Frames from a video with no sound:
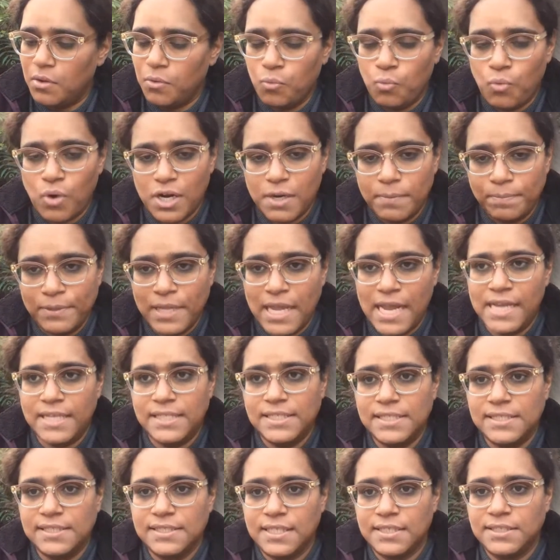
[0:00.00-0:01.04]
what
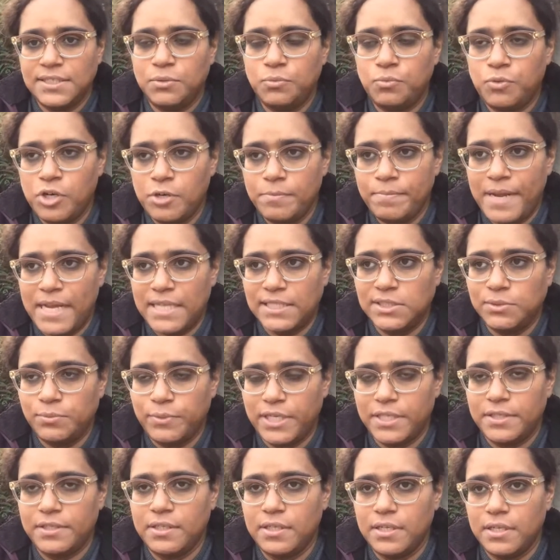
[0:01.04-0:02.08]
appliances does it work best
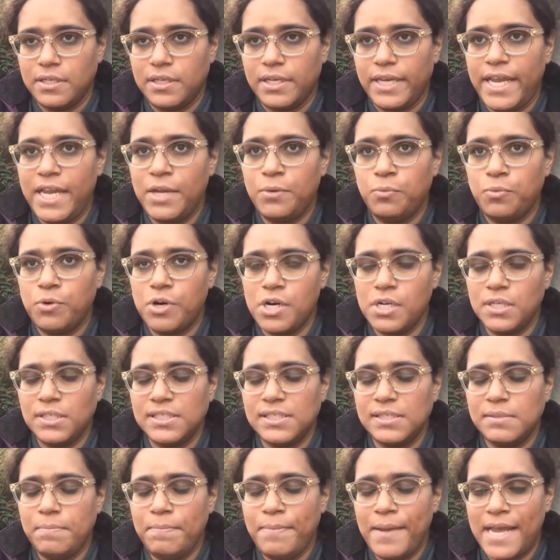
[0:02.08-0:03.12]
with it
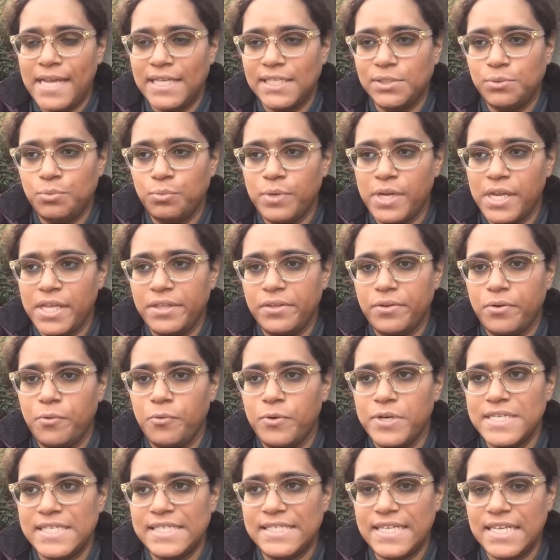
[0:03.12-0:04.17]
works best with
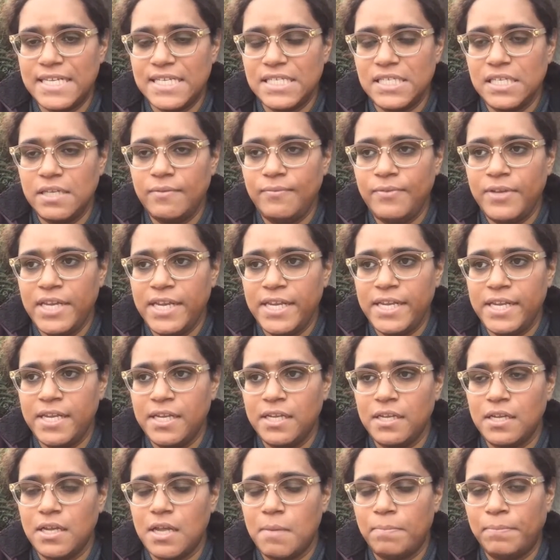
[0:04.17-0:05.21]
resistive
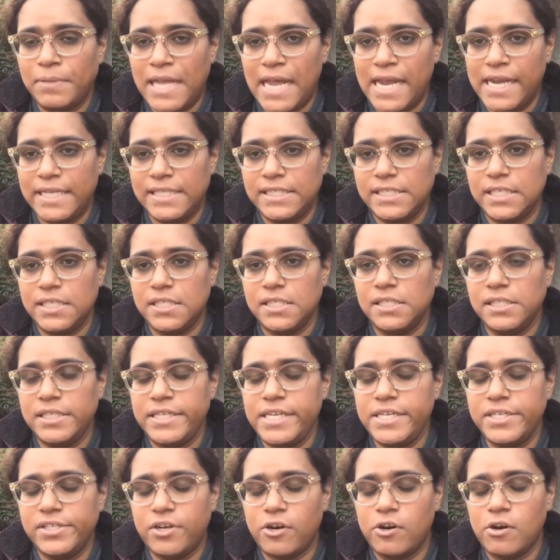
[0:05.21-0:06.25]
heating appliances.
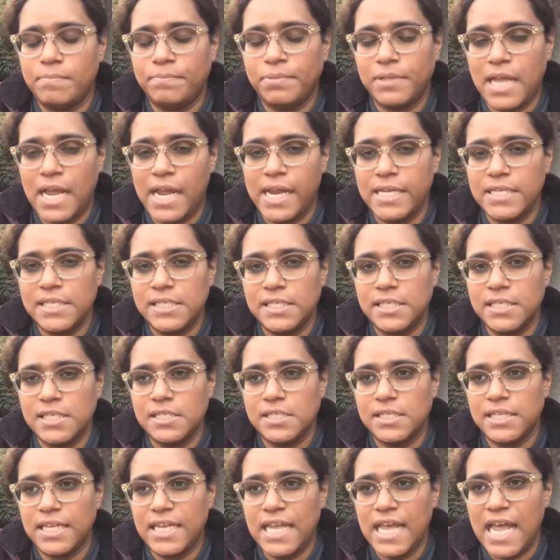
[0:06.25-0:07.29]
These are
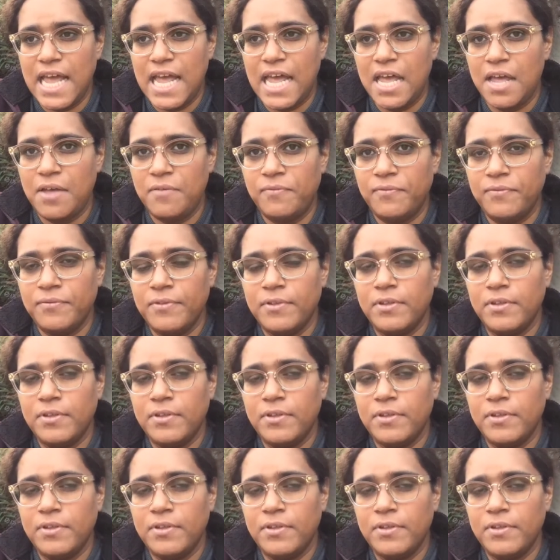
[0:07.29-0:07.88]
appliances that have